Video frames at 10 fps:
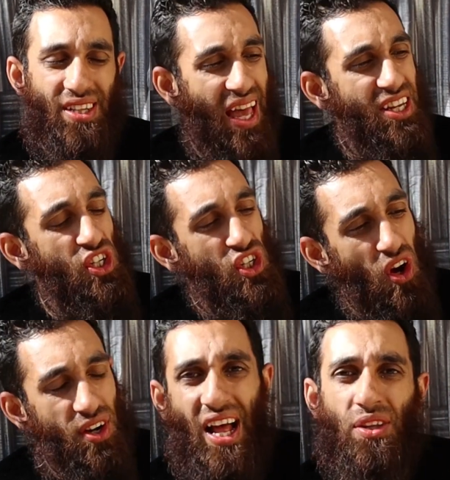They
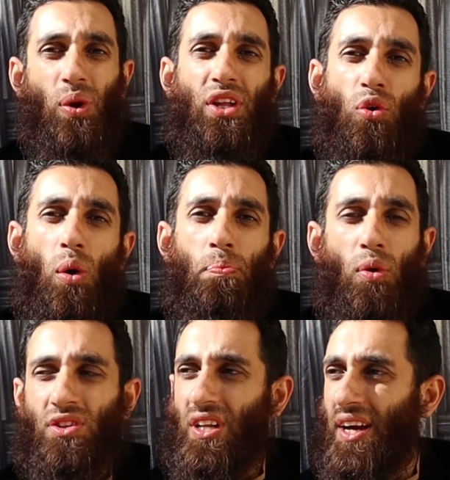shunned. That's why they wrote
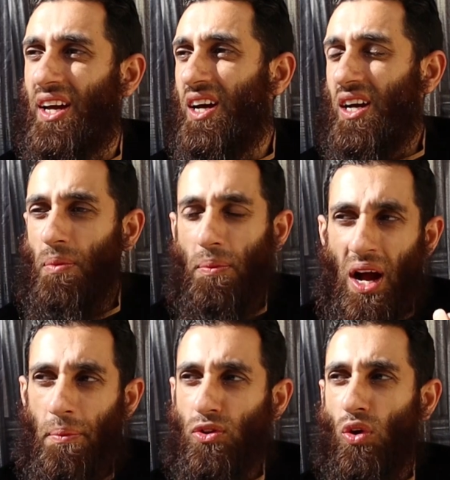books like Imam
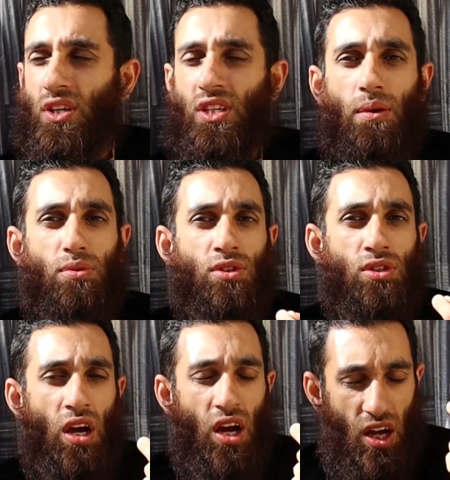Ahmad wrote Kitab
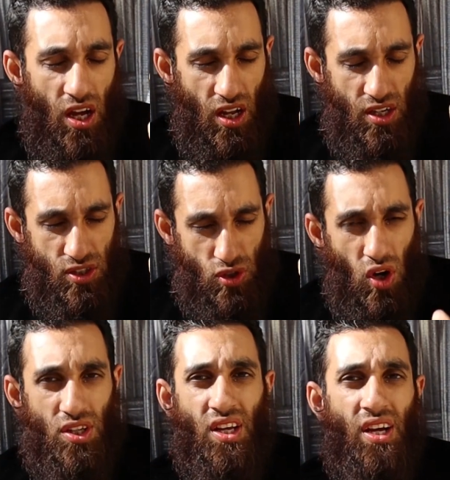
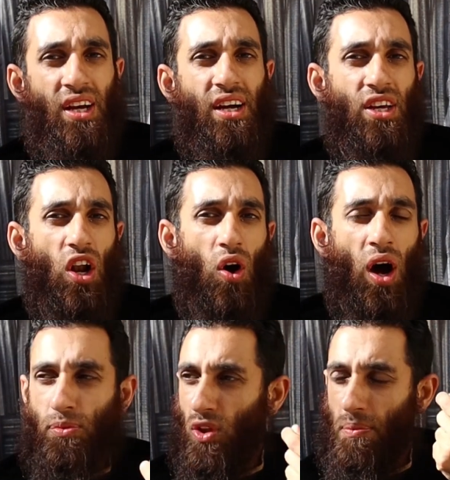al-Zuhd, you
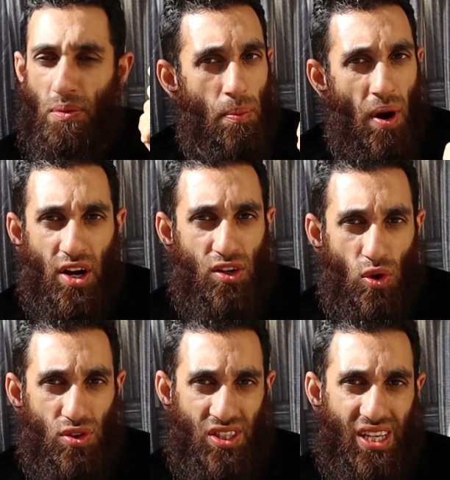know, Abdullah bin Mubarak
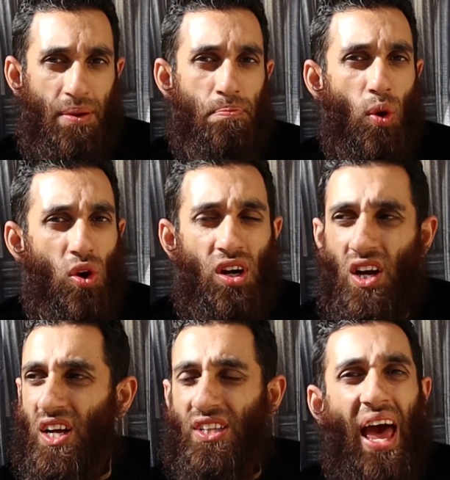wrote the same book.
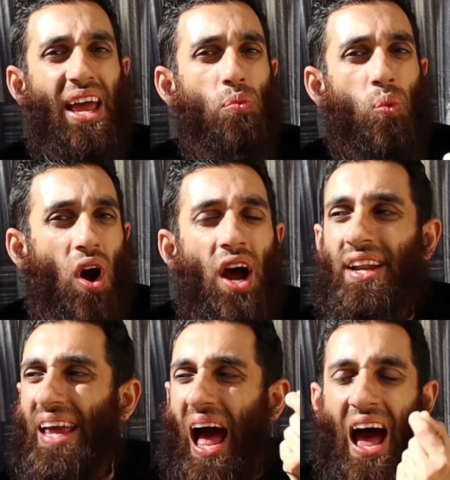They
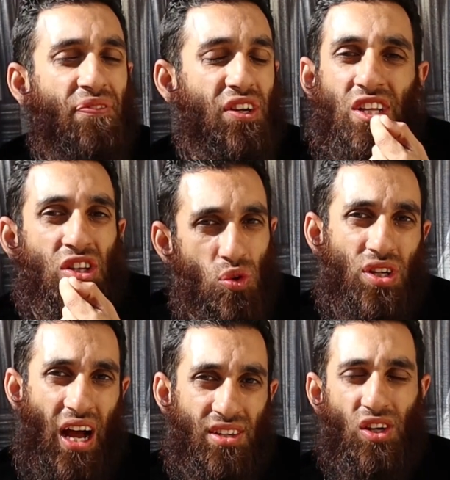weren't after the
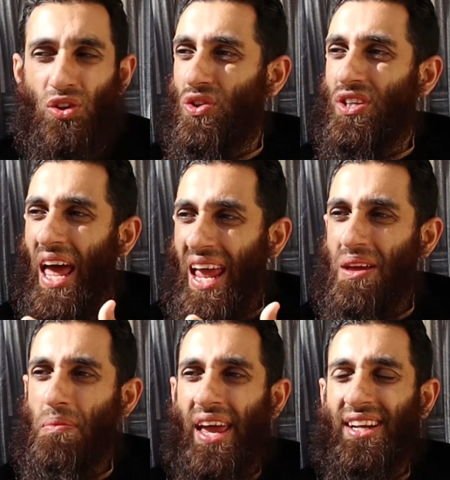dunya. So to
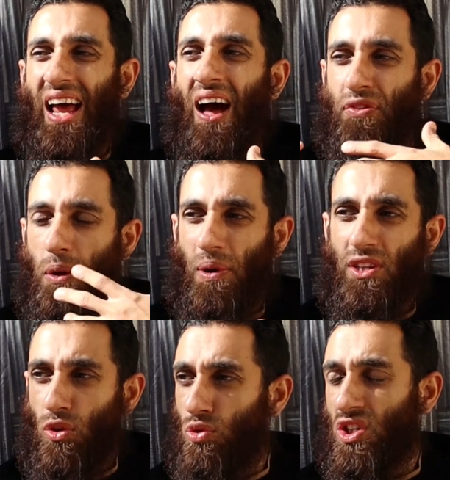name it after
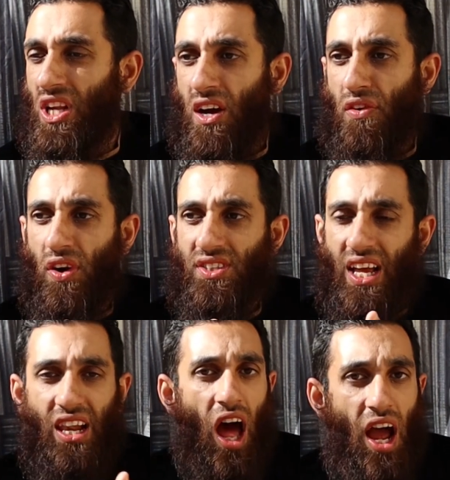Badr, who sacrificed
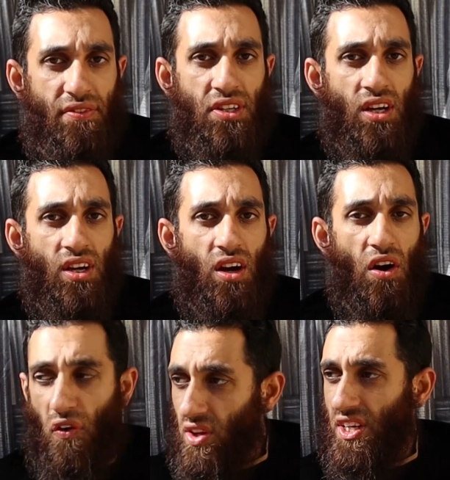their lives
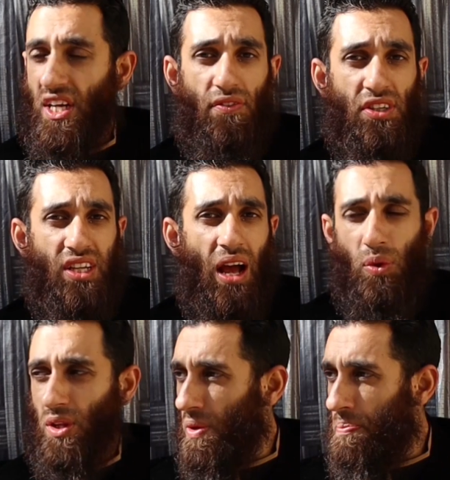for the deen of
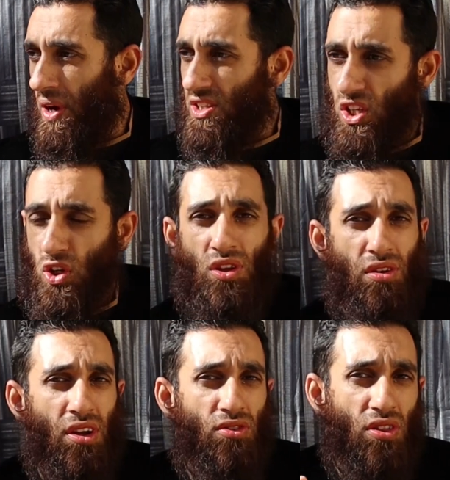Islam when they've been persecuted,
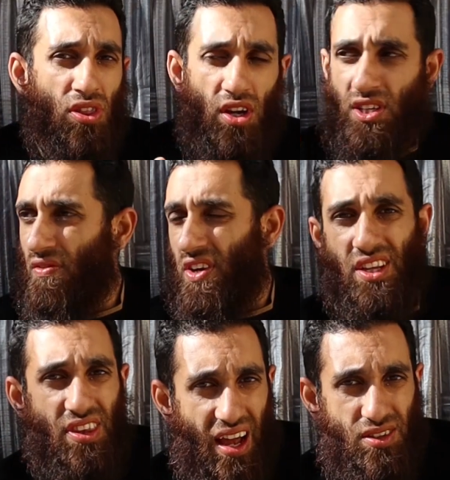313
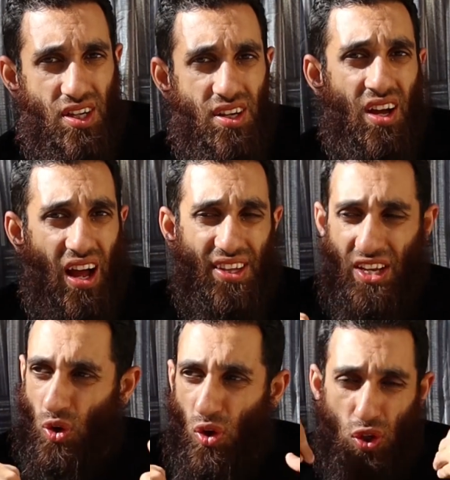verse 1000, and
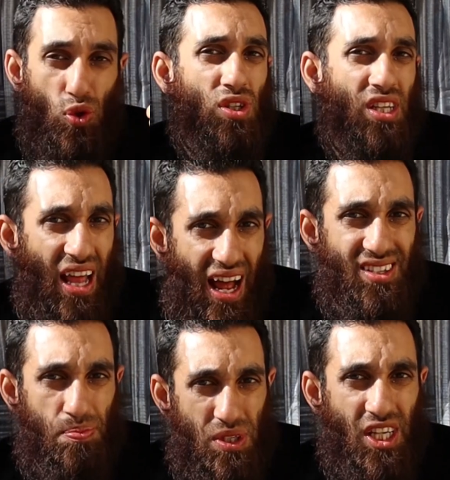then you're using
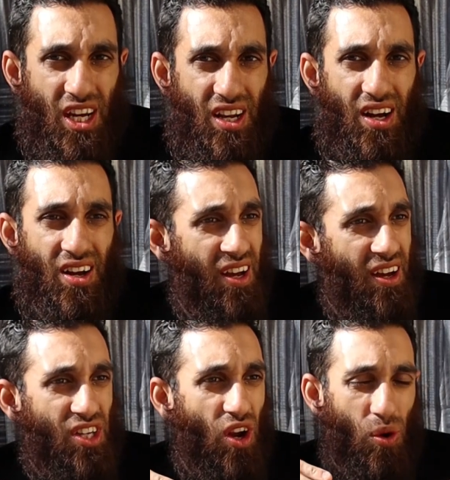that particular,
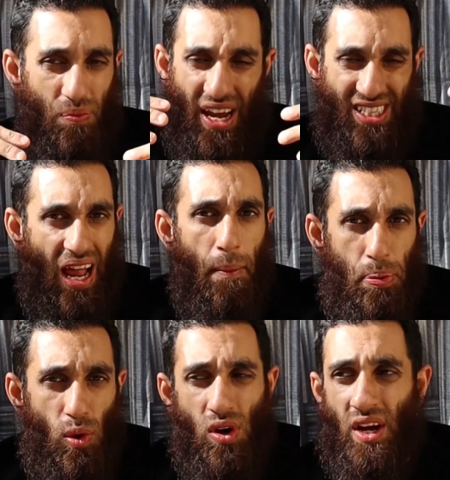you know,
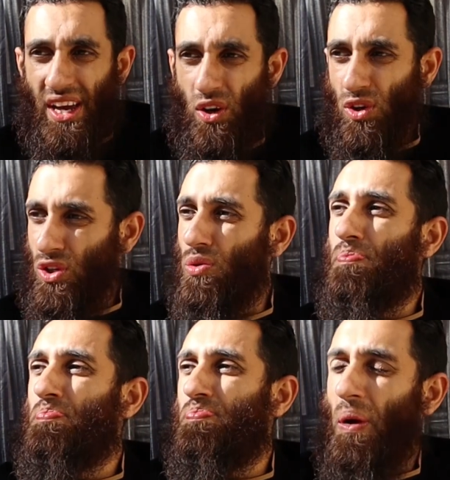example in order
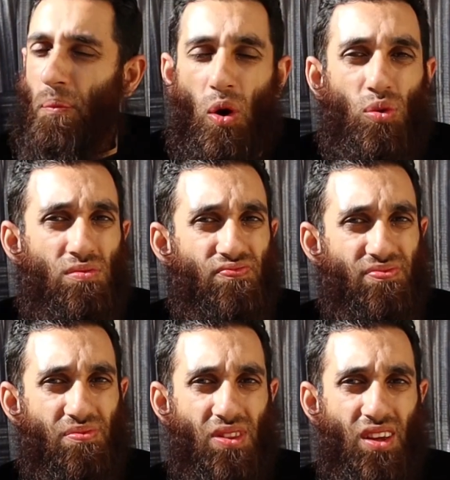to promote
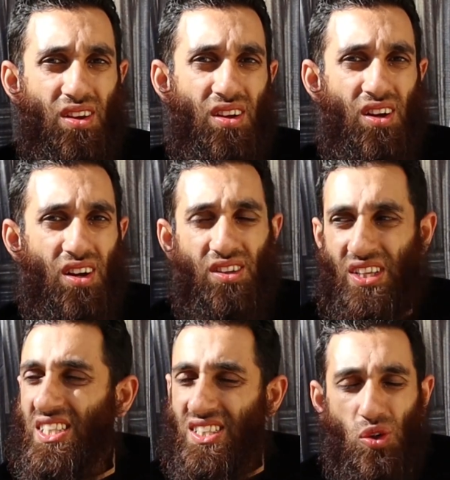
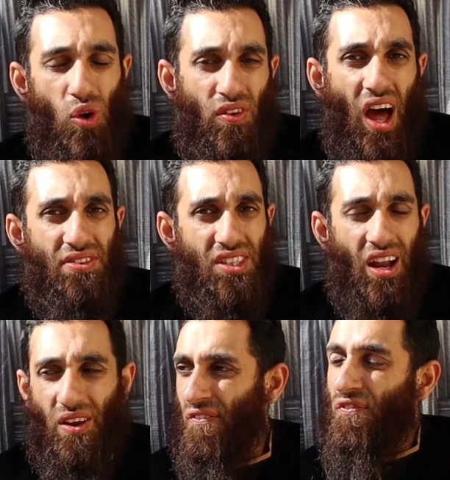this sort of
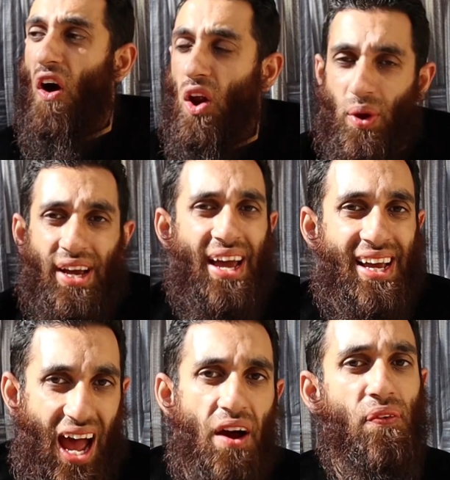lifestyle, following a
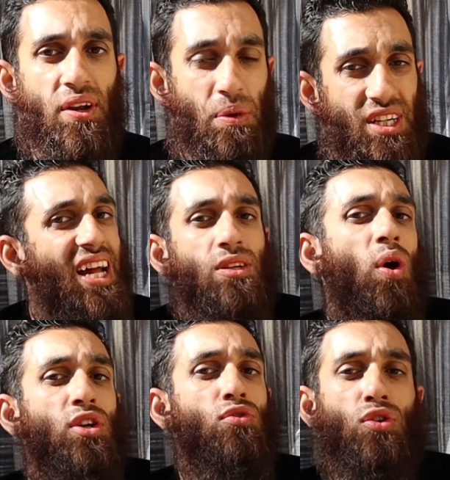kafir, because that's
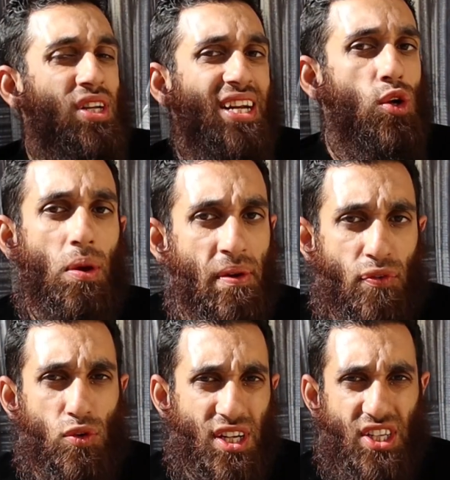what you didn't do it
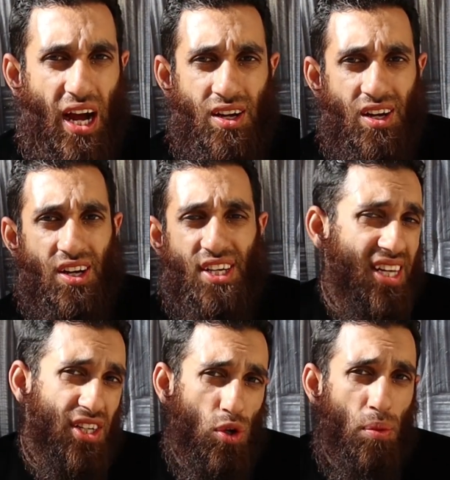before, did ya? You
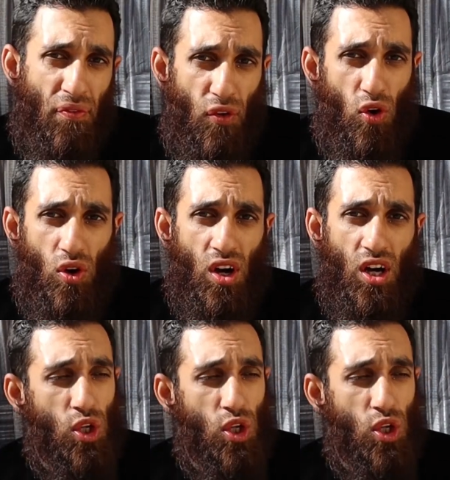didn't do it before.